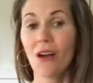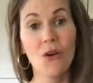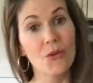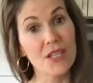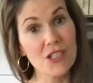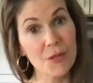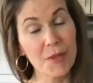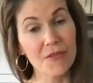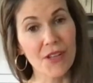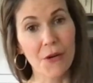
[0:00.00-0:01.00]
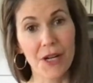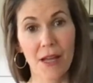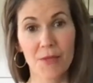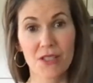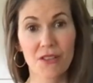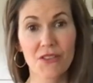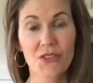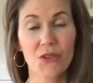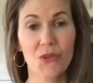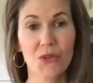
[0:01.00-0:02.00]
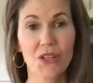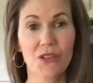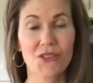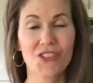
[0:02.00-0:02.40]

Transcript: Oh, the chickpea flour on Amazon. So you can also